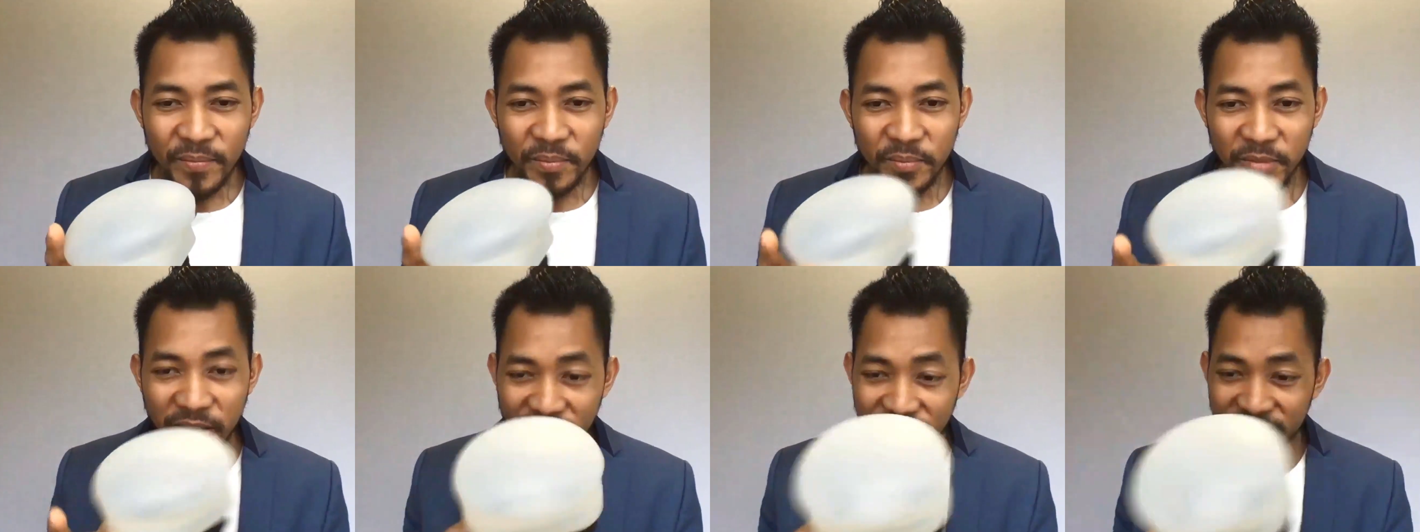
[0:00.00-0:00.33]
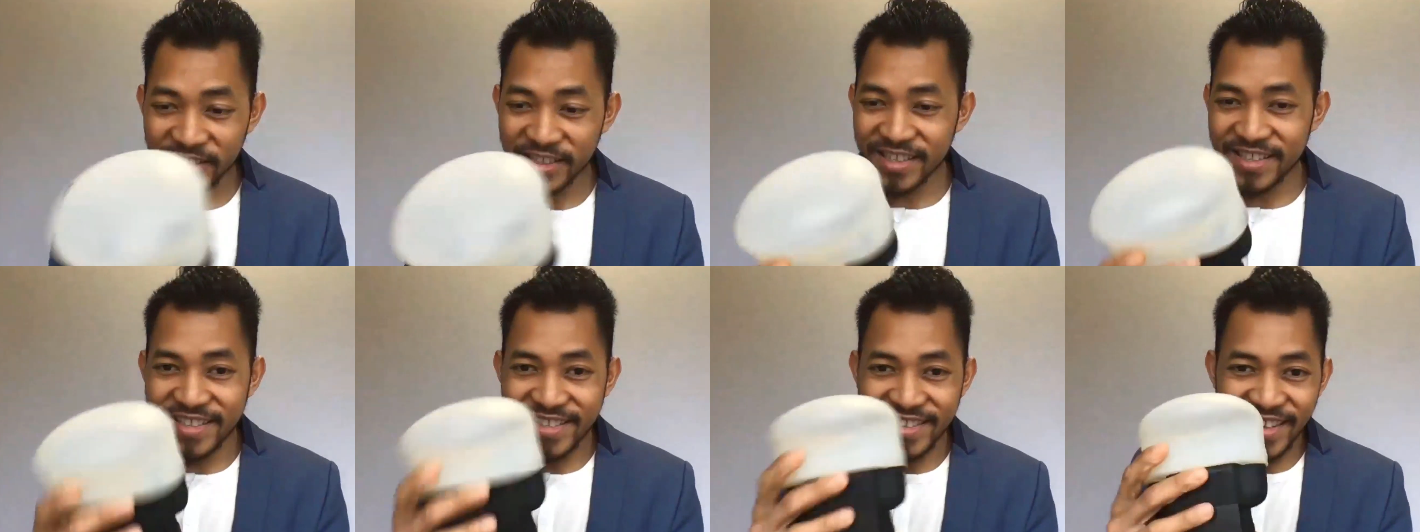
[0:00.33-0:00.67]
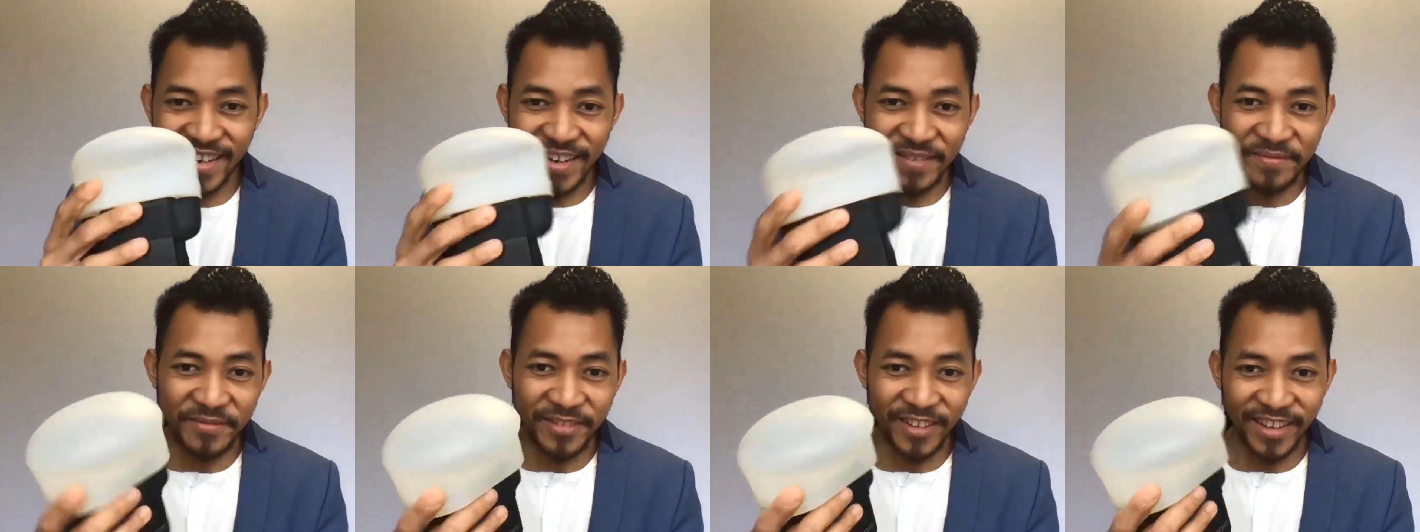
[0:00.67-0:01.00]
Because it's
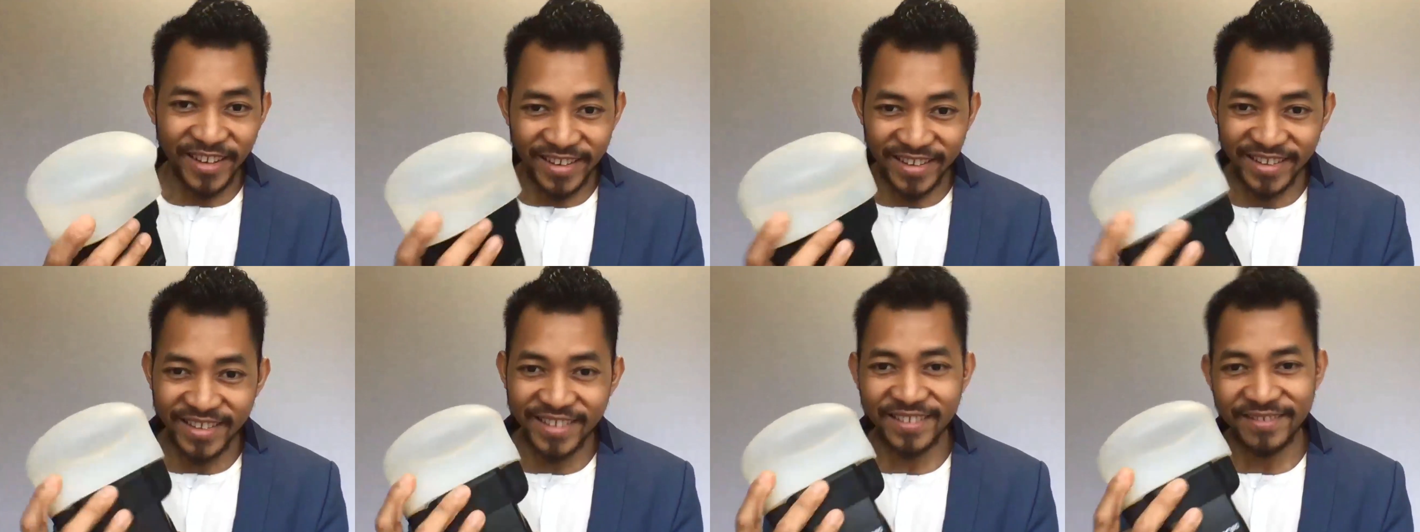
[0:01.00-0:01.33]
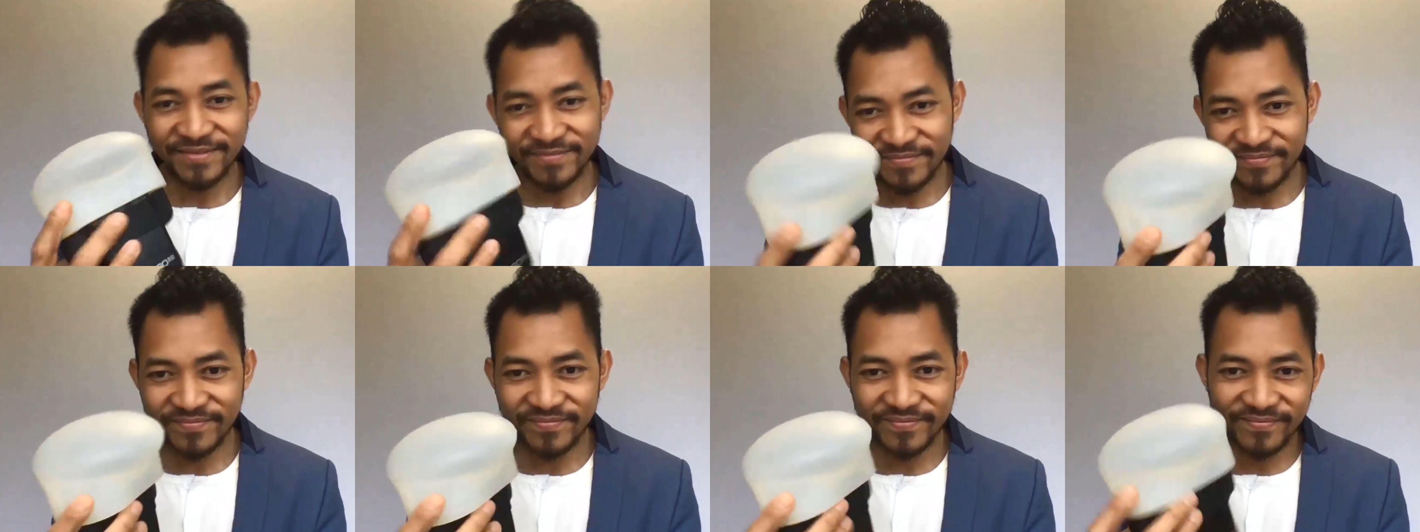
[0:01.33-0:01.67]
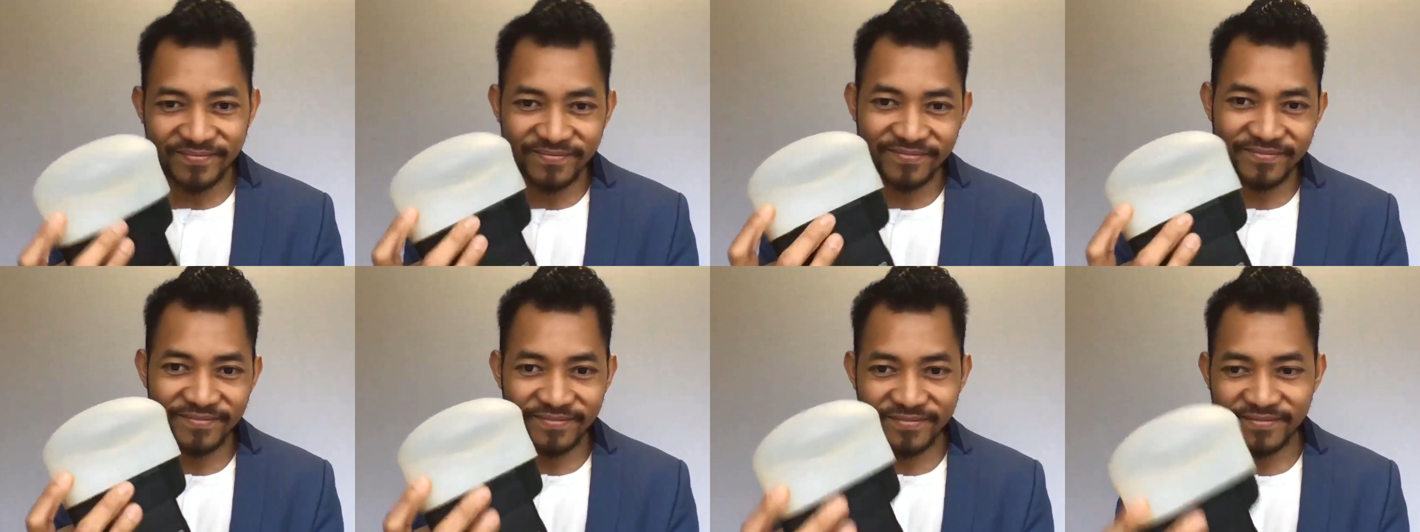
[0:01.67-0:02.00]
shaped like,
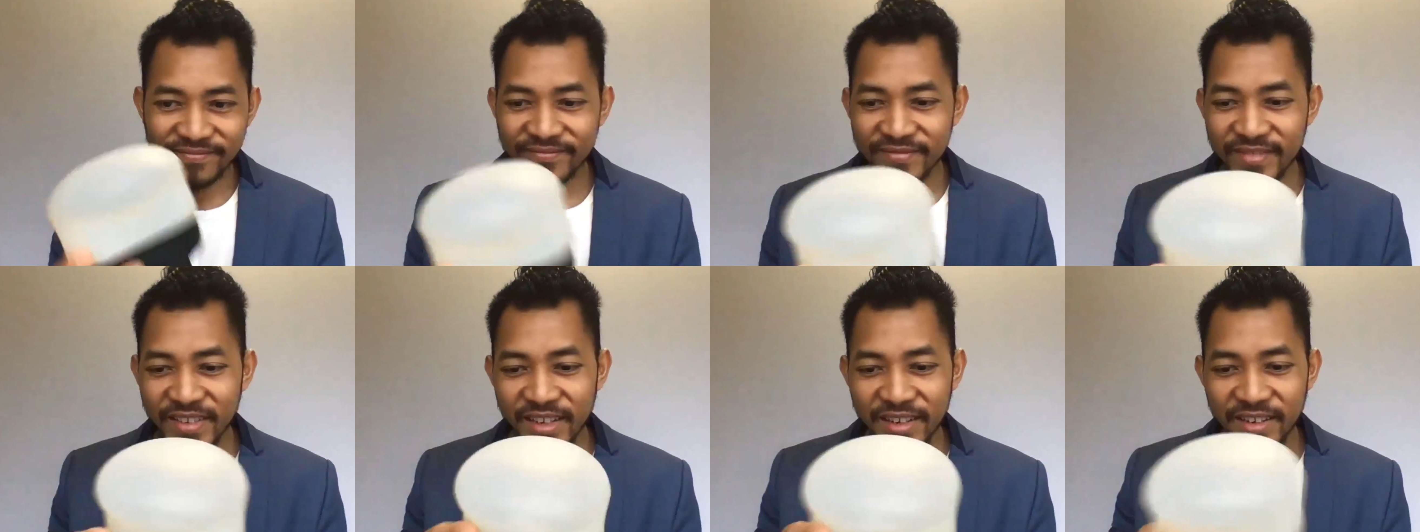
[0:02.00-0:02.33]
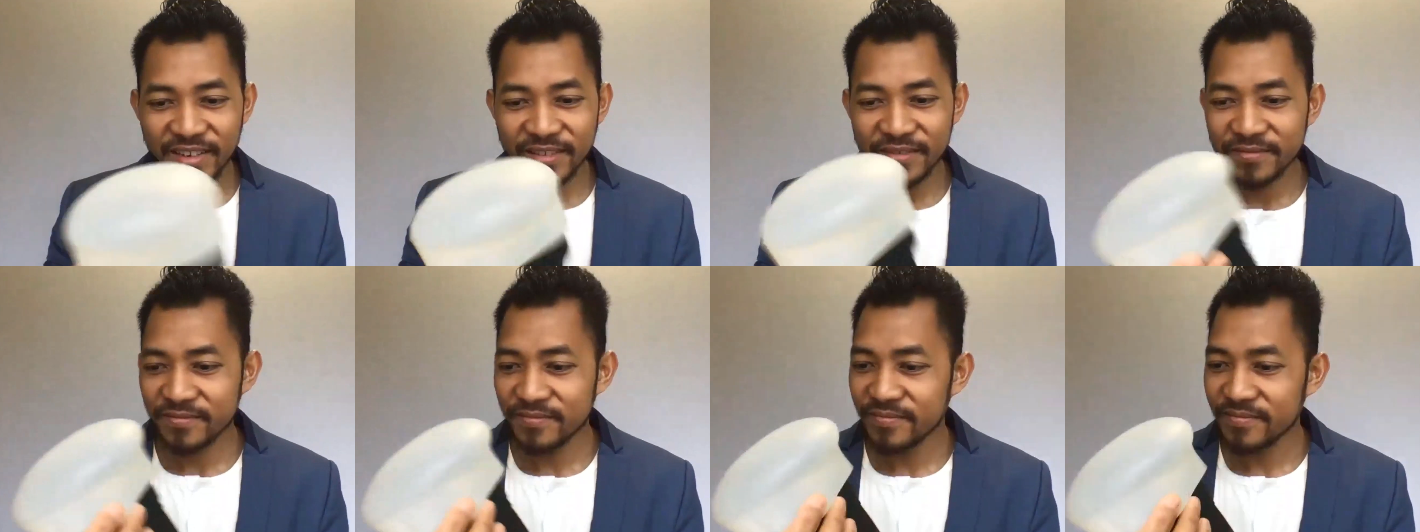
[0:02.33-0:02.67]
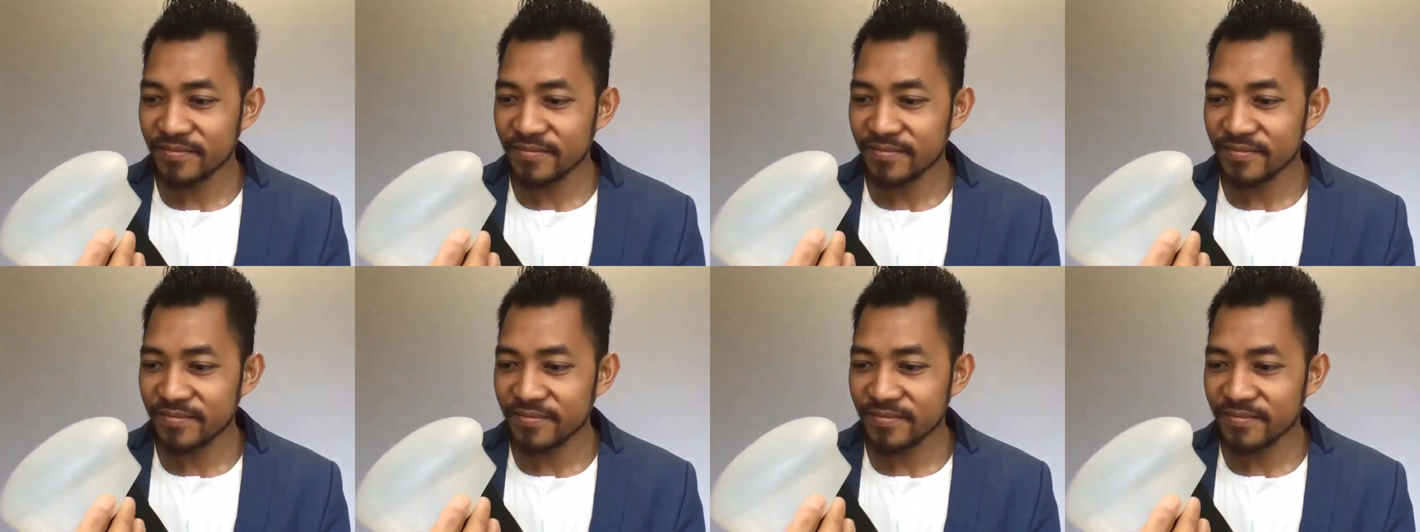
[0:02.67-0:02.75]
you know,